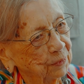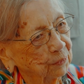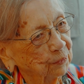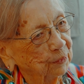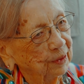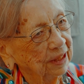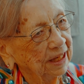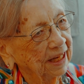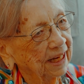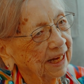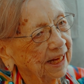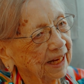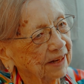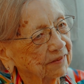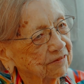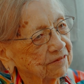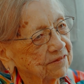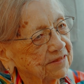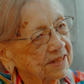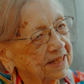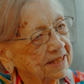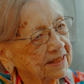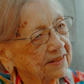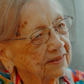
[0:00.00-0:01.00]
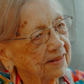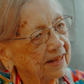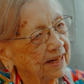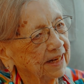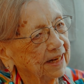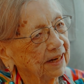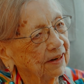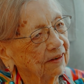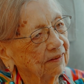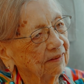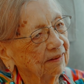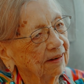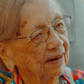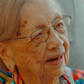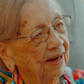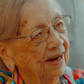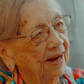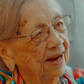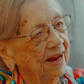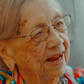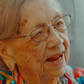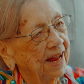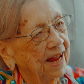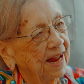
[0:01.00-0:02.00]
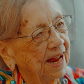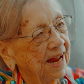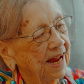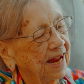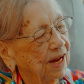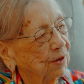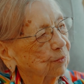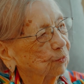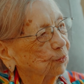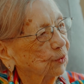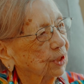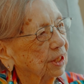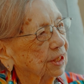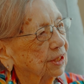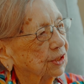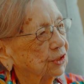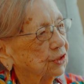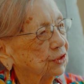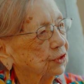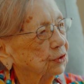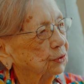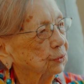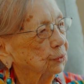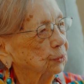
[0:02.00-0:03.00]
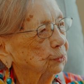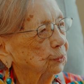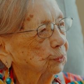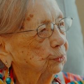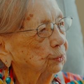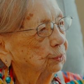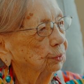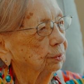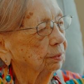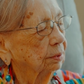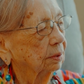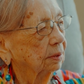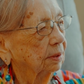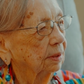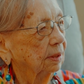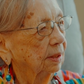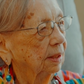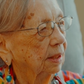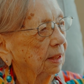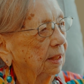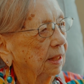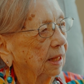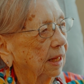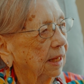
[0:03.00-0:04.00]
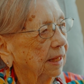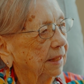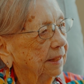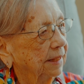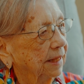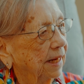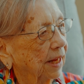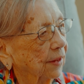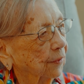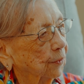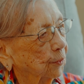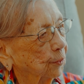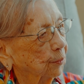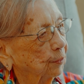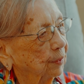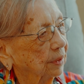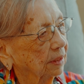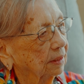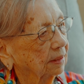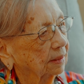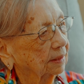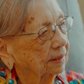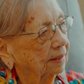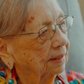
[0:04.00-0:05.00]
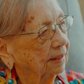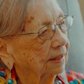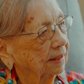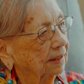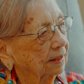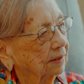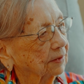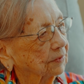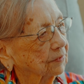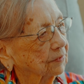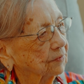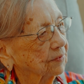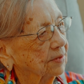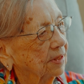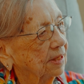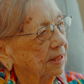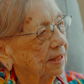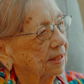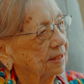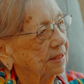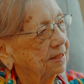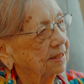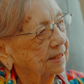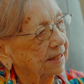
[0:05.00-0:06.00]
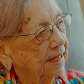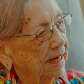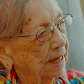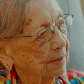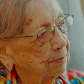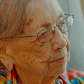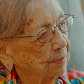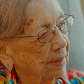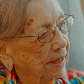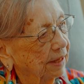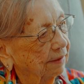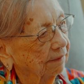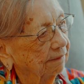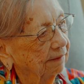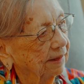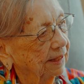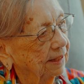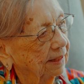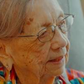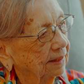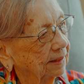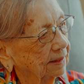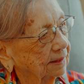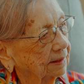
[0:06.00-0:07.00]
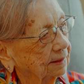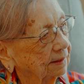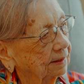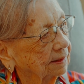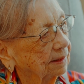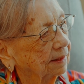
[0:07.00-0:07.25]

we left there and went to another building to get married.